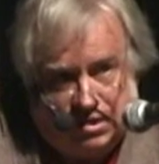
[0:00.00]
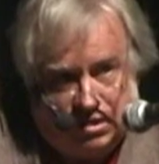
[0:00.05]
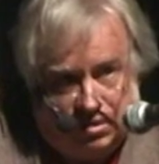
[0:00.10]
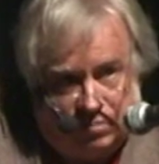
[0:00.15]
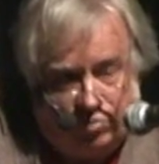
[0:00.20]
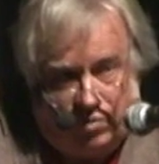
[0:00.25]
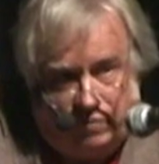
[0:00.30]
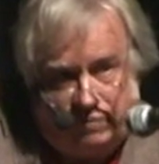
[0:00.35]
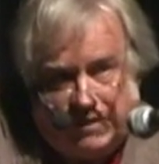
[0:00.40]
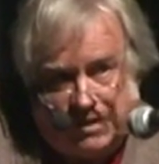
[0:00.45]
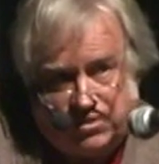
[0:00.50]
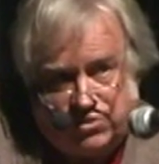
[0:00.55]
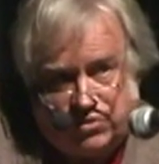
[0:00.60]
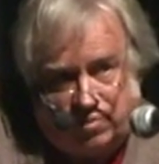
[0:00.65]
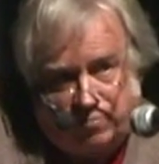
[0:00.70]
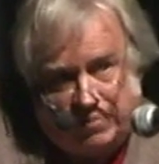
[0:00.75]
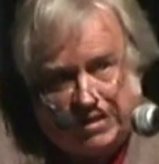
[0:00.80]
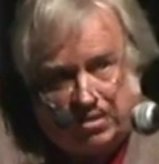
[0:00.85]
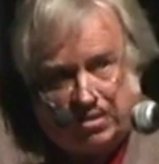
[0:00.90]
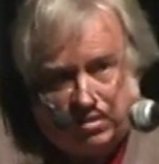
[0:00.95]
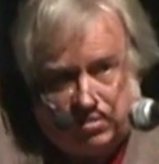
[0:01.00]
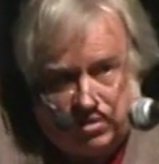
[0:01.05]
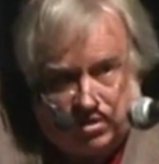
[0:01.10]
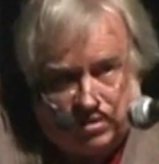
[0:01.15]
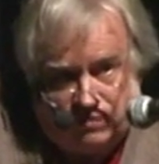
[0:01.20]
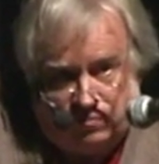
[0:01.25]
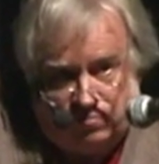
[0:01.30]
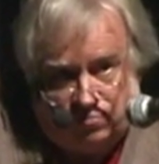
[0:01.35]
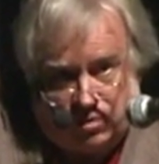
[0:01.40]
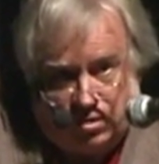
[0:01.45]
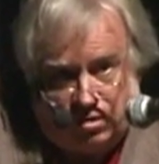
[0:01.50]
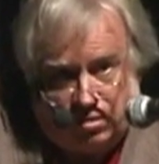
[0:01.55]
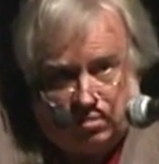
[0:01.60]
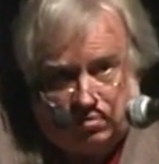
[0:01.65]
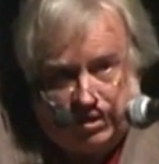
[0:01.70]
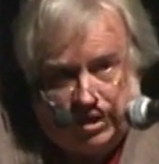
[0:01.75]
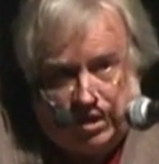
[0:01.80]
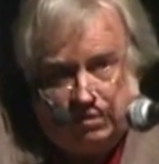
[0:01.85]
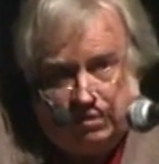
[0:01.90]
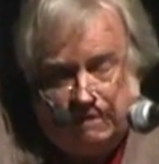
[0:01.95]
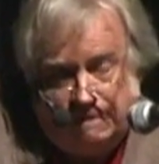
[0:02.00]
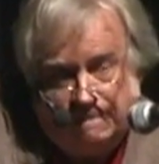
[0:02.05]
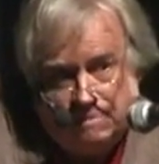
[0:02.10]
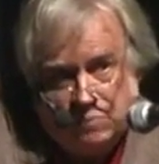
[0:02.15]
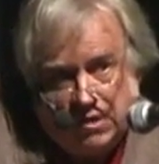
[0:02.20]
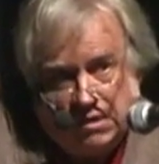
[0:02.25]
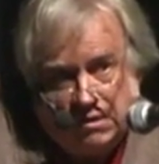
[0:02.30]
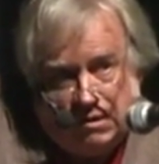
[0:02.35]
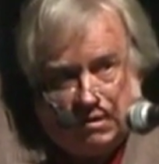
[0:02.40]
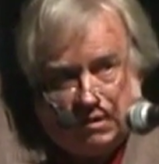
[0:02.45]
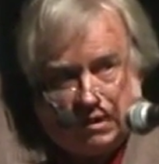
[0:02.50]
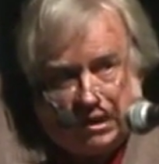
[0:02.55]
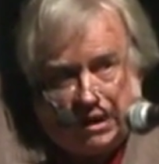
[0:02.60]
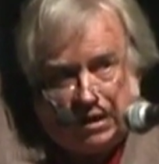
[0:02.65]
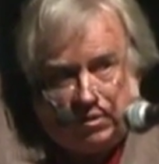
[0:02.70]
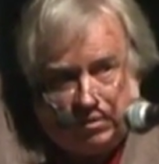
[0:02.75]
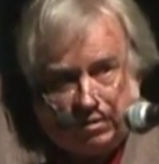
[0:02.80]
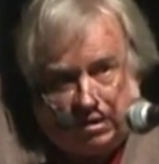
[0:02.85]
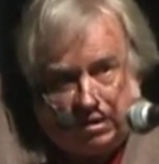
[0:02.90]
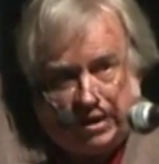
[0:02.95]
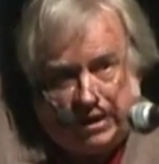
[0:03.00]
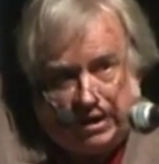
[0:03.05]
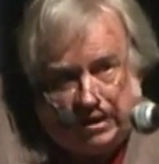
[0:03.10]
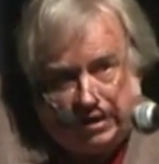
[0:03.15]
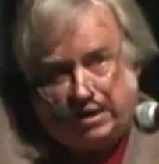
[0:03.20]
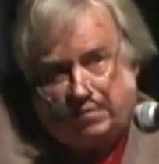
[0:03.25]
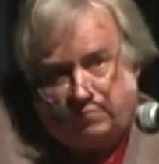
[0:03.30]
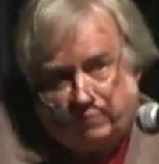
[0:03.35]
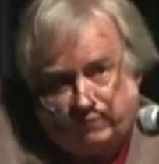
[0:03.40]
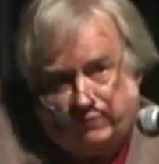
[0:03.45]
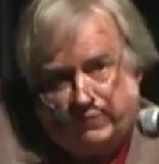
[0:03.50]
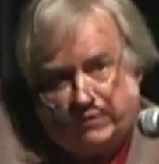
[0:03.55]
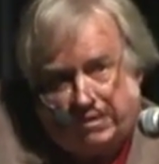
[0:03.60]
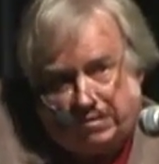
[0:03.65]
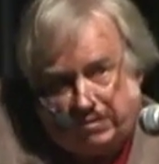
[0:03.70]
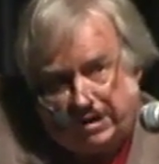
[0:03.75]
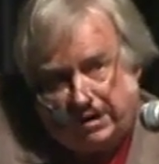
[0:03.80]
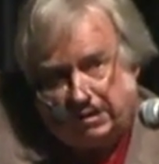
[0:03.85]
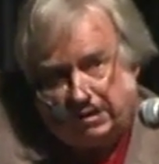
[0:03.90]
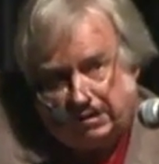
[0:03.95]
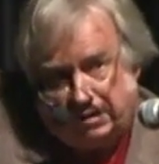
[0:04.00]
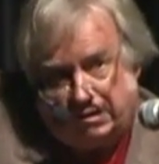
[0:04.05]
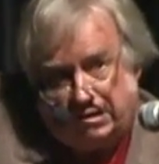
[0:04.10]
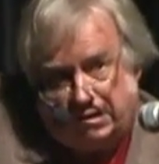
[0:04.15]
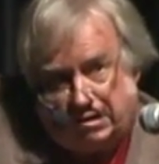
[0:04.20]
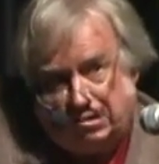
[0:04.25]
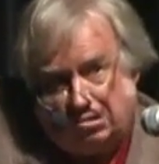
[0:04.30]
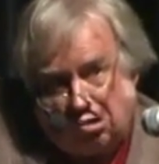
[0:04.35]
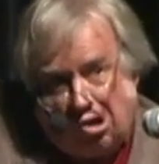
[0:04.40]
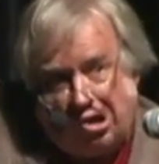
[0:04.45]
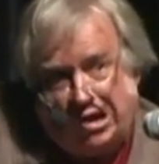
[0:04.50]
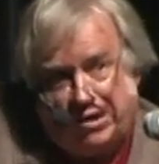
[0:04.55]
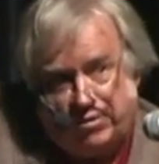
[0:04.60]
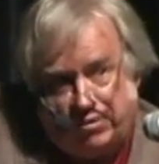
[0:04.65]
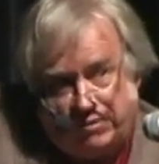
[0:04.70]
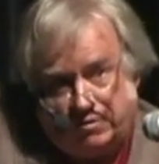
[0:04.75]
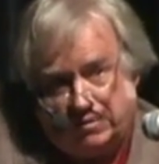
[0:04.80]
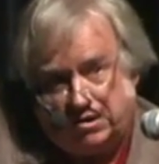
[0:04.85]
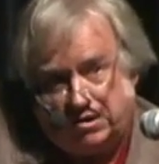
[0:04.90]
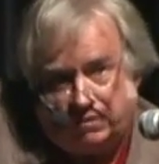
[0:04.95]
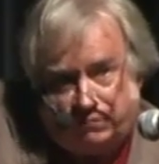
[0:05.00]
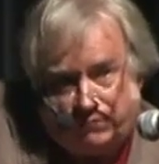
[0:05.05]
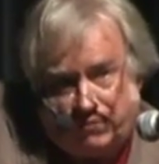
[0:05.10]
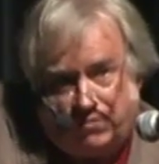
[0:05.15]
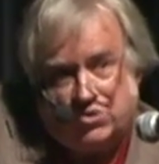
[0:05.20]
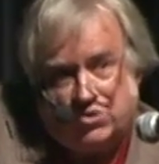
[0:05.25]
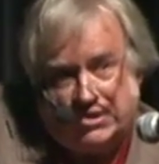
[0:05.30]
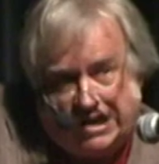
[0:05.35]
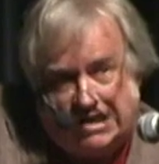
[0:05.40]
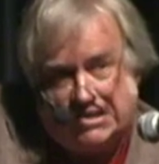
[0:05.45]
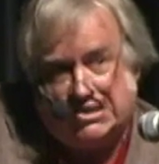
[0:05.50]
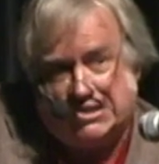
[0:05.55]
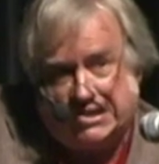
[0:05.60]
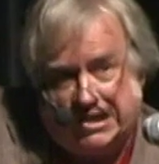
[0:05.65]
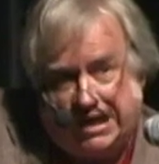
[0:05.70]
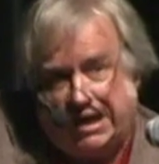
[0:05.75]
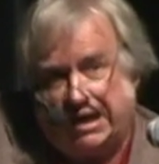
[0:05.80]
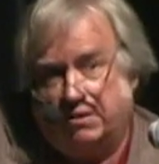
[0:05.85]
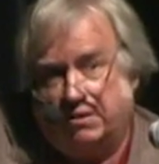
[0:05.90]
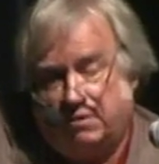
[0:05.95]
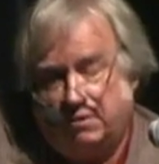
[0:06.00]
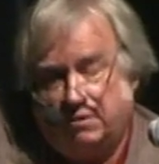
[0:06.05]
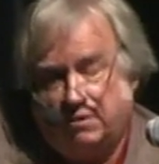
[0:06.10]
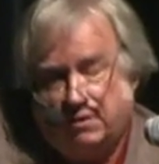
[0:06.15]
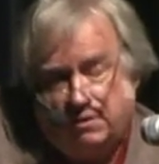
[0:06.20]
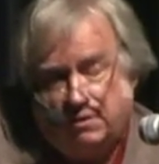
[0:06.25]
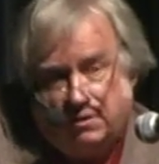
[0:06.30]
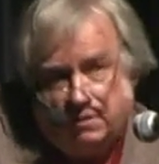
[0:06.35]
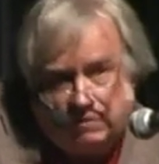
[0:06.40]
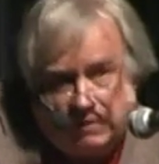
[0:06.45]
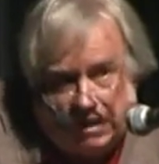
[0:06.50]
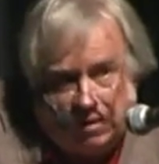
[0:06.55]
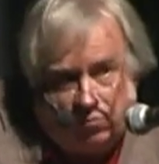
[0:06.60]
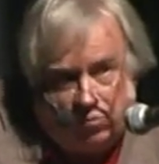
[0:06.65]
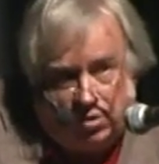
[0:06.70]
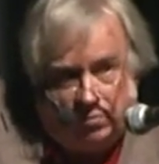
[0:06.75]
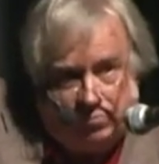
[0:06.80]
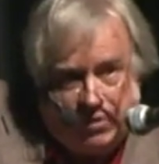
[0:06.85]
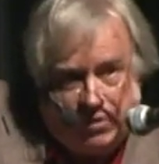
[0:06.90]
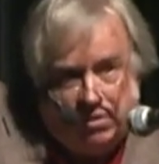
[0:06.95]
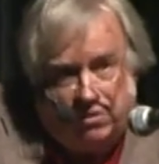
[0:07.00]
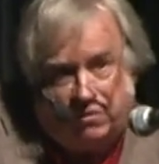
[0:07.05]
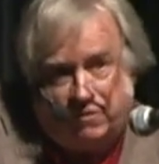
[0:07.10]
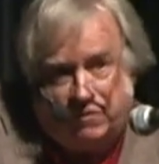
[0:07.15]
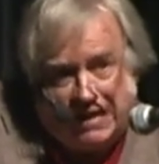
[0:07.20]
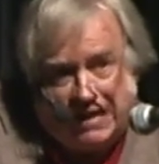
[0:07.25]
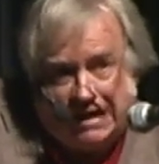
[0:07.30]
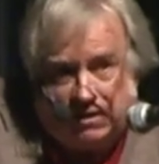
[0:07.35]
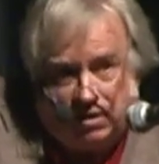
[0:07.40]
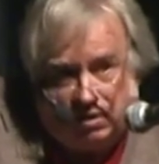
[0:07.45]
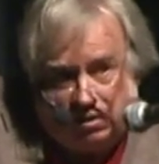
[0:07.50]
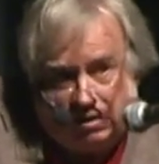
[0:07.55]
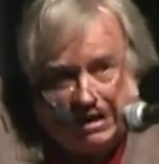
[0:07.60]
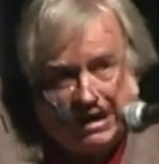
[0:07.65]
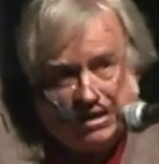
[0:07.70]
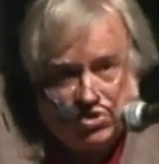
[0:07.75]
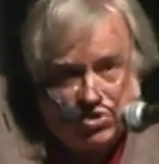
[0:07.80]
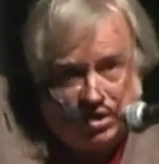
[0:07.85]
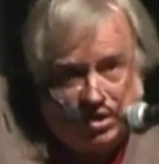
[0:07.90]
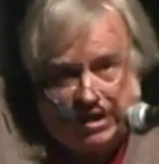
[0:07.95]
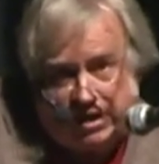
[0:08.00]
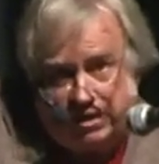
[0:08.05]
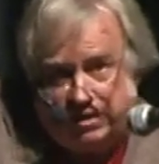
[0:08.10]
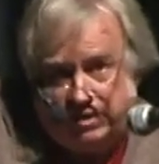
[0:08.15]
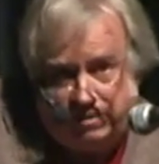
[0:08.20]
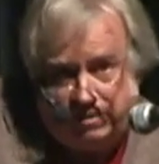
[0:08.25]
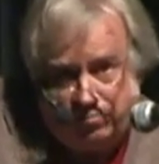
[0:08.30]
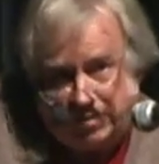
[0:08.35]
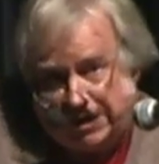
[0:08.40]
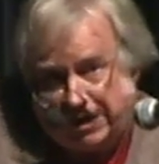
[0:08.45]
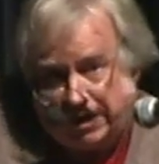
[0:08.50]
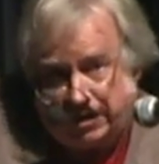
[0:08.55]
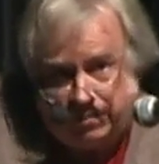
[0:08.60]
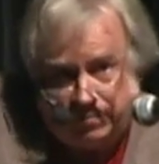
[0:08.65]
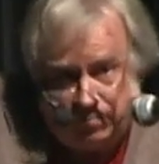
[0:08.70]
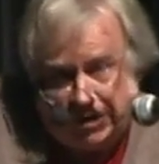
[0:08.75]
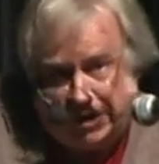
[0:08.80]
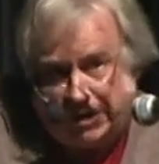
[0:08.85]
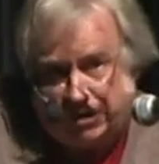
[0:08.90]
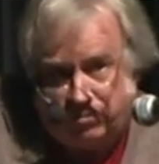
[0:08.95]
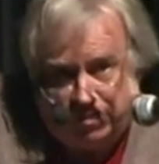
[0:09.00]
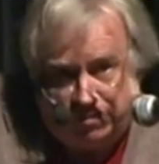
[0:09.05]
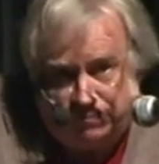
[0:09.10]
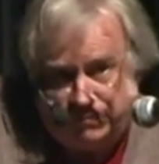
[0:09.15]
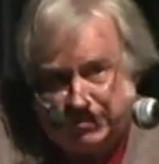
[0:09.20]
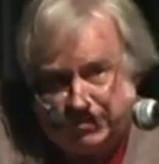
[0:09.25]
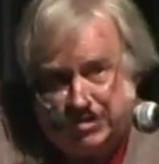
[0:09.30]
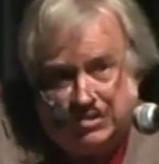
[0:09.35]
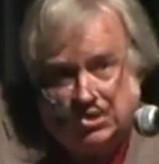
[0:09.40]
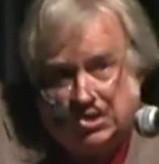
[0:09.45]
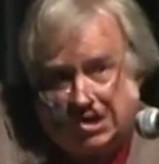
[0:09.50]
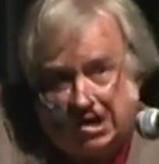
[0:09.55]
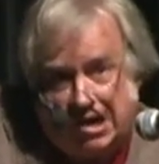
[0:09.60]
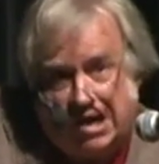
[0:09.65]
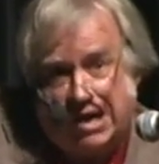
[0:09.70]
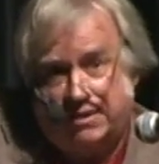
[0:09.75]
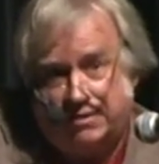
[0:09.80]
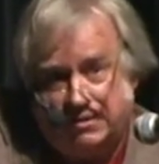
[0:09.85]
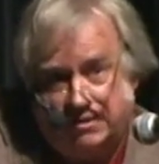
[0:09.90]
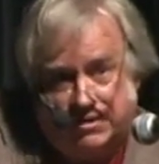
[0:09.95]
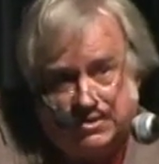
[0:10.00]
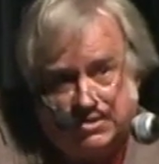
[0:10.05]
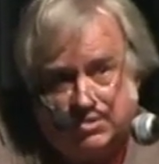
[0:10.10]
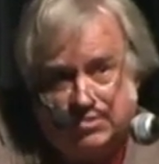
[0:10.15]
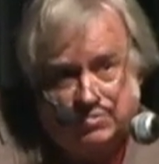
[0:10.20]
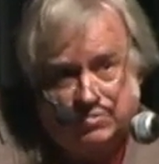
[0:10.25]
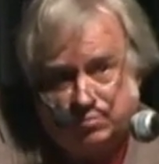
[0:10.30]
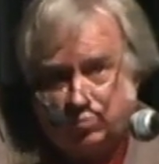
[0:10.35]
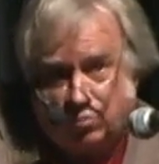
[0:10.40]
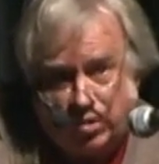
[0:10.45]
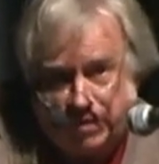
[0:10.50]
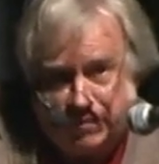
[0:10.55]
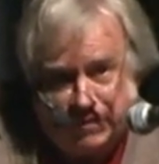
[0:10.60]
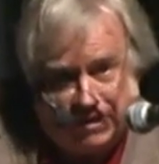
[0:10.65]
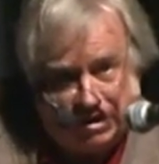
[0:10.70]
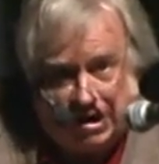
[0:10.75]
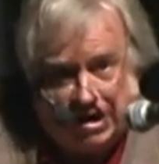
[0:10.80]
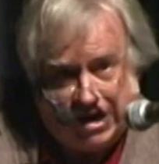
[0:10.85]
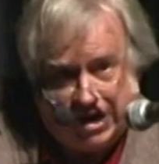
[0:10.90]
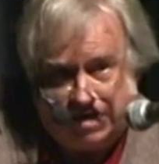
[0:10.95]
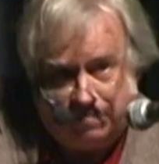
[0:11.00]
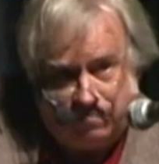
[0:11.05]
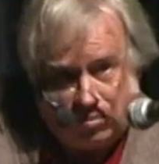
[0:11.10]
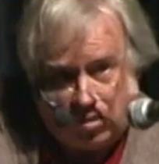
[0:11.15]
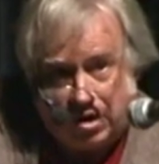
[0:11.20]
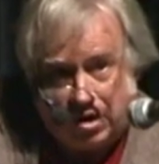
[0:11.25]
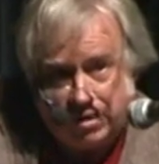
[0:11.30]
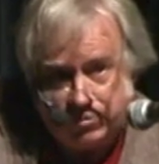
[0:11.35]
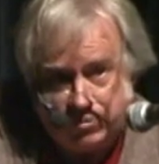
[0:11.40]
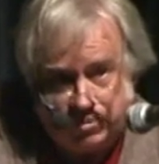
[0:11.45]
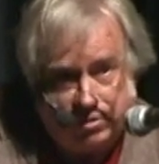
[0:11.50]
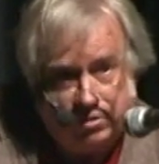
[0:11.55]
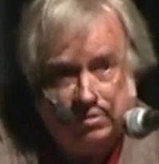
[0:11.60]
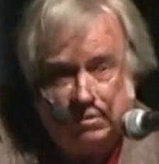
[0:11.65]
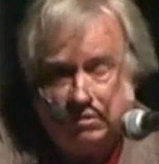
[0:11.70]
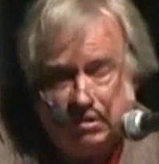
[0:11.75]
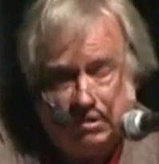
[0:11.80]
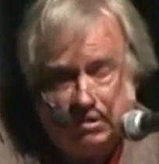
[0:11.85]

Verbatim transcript: a professor emeritus from Berkeley and I am very uh, honored that the first essay that will appear in that collection edited by, by Griffin and Scott is one that I have authored